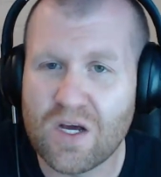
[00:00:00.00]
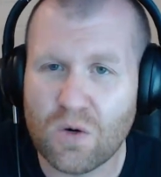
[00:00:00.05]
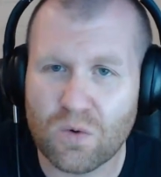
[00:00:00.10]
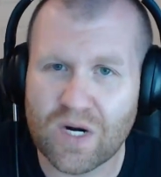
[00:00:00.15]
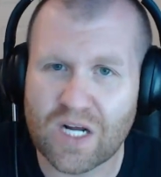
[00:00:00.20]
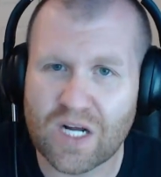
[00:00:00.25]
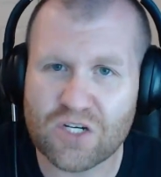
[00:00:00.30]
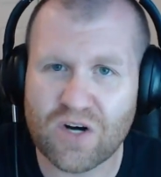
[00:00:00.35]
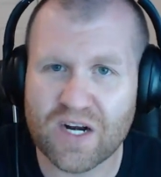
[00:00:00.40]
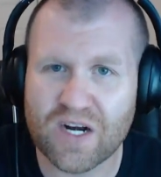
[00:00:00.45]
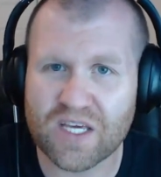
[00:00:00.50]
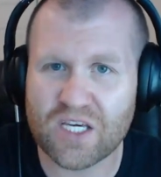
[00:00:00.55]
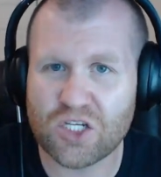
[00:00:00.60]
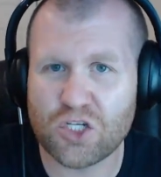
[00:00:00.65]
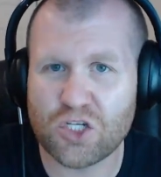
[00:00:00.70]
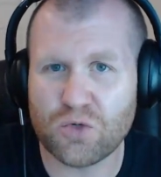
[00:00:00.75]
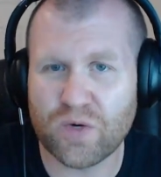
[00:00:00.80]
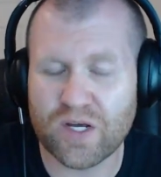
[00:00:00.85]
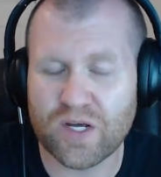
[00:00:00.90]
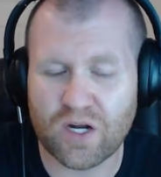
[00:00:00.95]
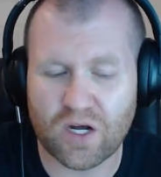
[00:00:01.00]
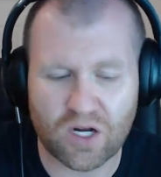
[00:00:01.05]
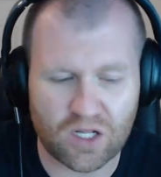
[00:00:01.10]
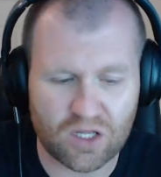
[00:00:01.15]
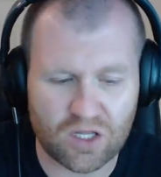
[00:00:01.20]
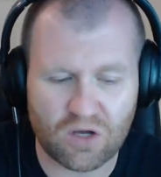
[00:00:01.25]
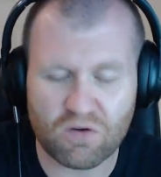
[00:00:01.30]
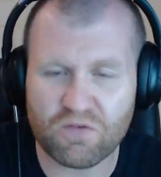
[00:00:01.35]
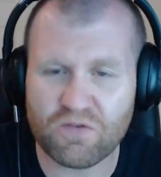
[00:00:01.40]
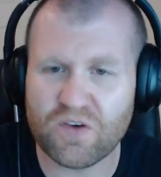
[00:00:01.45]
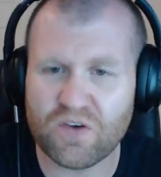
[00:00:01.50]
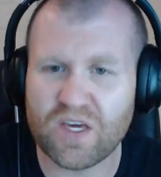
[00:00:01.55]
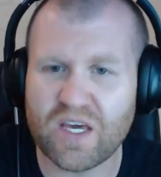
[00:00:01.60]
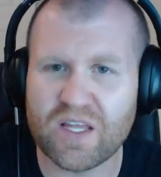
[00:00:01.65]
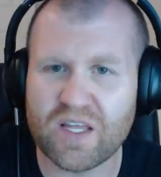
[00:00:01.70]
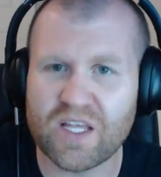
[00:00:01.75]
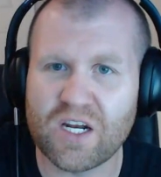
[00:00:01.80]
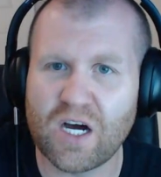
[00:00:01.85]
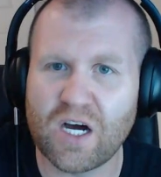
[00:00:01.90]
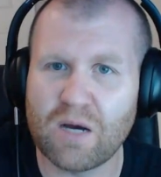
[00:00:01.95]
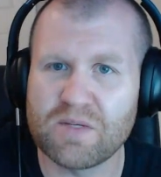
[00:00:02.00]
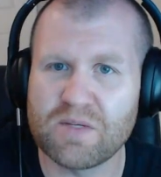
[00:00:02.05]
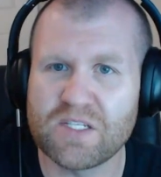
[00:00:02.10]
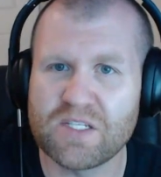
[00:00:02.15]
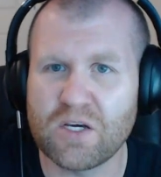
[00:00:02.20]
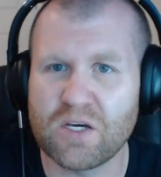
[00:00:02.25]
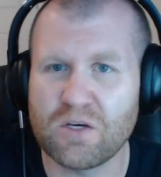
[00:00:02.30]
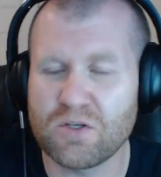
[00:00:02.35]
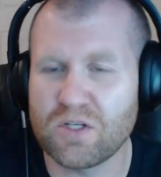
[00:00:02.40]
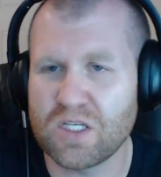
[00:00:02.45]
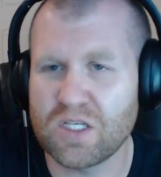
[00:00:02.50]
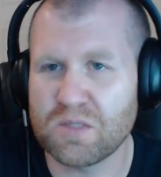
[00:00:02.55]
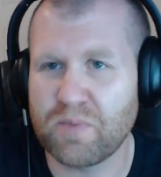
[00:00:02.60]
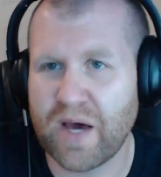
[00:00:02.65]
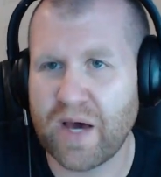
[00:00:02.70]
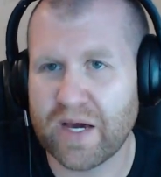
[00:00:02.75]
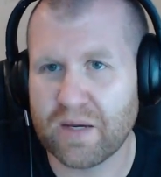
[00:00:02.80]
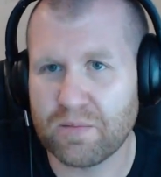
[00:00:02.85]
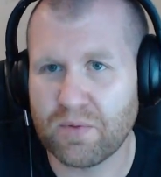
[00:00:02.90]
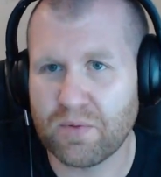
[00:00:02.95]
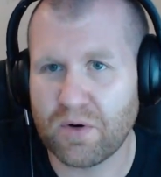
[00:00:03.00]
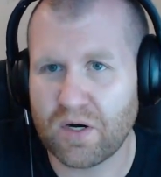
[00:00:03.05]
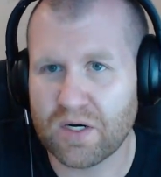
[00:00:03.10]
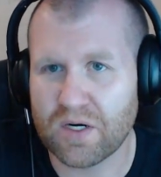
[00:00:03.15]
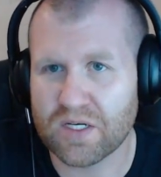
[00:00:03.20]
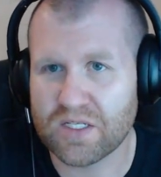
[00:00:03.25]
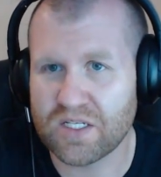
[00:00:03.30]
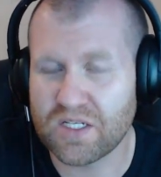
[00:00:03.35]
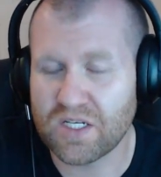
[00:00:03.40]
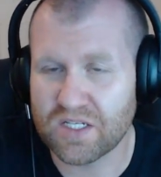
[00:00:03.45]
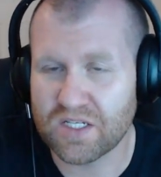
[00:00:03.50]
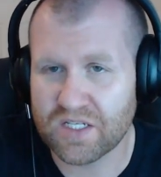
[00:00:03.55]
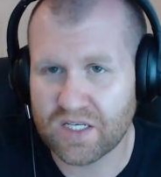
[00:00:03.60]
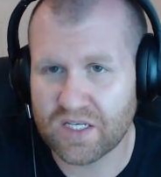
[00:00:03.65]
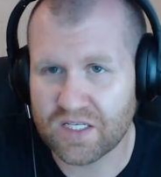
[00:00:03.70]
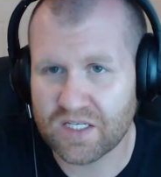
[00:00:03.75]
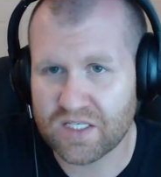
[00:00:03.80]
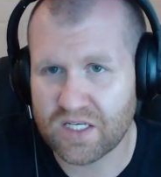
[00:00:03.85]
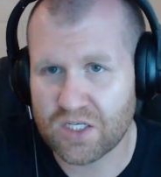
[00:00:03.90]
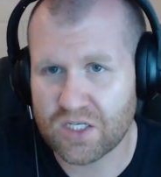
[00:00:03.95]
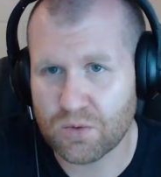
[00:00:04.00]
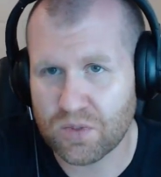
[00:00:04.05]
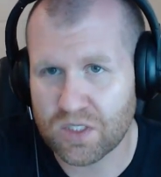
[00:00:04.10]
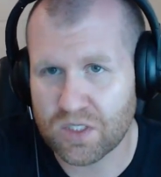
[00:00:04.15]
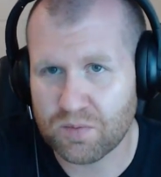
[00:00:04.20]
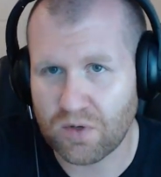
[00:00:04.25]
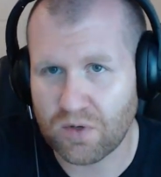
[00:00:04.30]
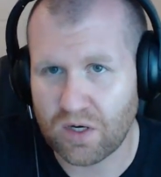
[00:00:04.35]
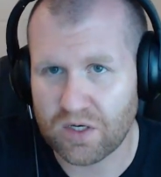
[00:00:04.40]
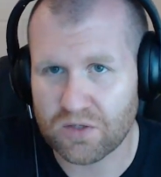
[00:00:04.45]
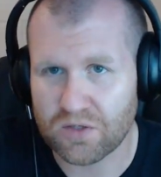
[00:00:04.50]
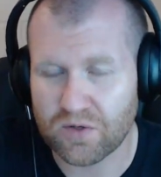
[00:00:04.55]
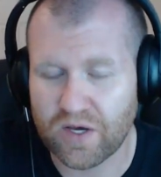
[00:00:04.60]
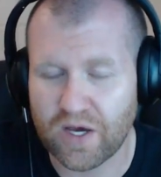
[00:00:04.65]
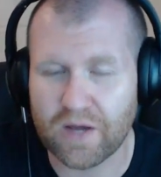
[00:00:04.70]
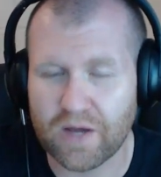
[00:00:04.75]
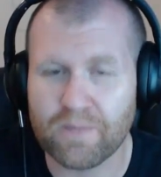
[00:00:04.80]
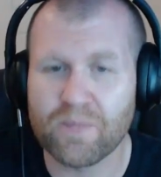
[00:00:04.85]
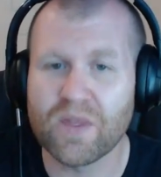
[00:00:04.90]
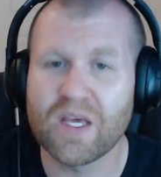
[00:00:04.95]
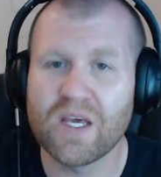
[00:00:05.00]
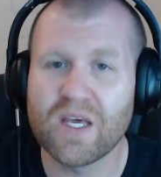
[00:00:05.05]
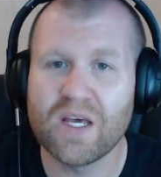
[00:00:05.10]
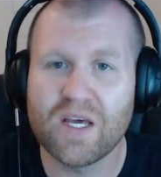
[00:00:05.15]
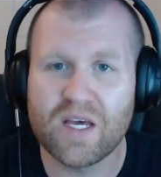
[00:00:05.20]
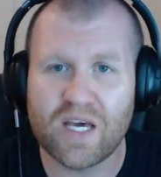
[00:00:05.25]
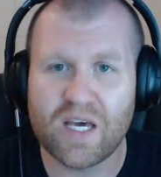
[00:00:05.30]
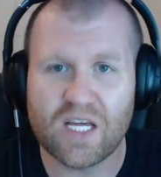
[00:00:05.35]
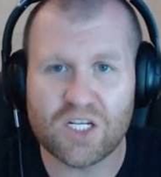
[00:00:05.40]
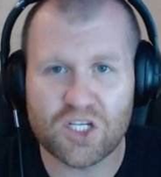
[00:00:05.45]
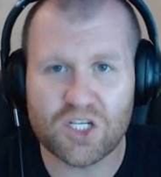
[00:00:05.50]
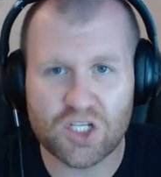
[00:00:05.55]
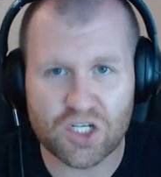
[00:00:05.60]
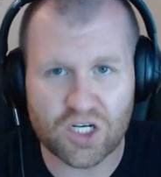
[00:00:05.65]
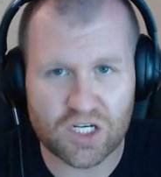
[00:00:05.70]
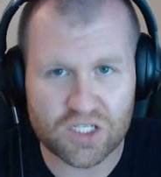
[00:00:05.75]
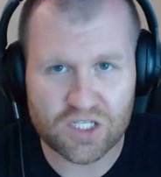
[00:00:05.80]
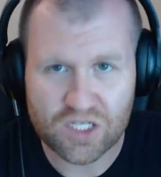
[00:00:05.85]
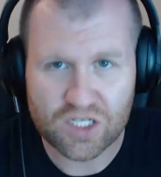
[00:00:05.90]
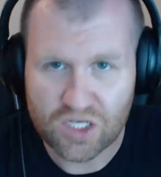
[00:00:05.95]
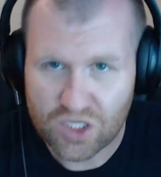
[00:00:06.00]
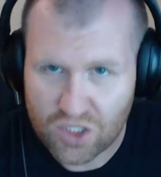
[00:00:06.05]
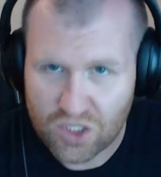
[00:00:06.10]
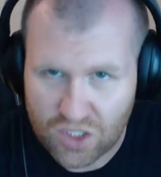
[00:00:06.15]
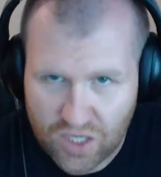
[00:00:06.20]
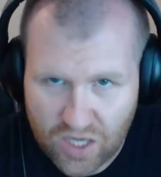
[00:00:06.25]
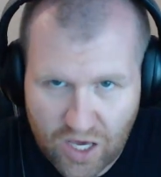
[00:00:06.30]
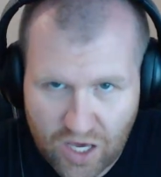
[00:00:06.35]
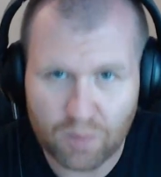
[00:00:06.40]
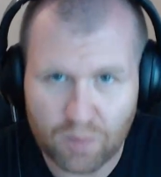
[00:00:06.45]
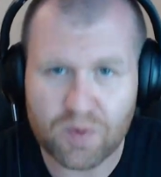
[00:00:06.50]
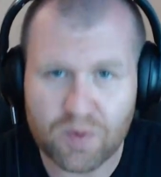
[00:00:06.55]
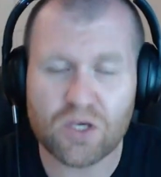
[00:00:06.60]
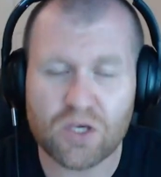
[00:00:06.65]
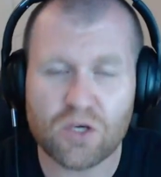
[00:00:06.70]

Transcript: We're not trying to get you in on a low fee and then upsell you to these back end products. It doesn't exist with this product. Okay. It's just helping